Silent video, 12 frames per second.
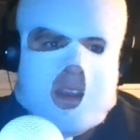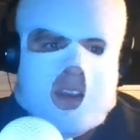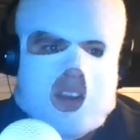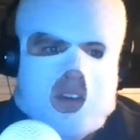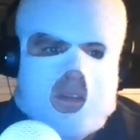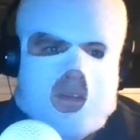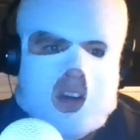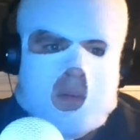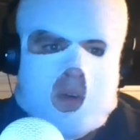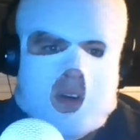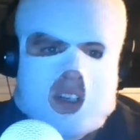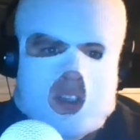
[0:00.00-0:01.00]
You feel
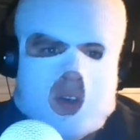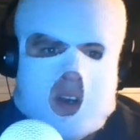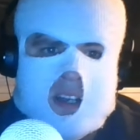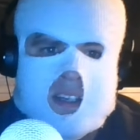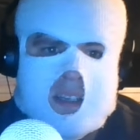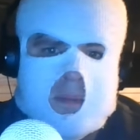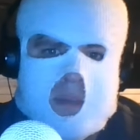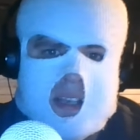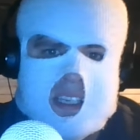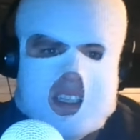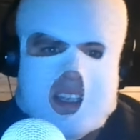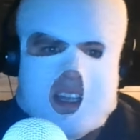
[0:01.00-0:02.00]
more drawn to
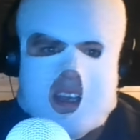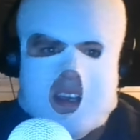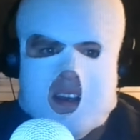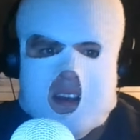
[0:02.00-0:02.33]
busy,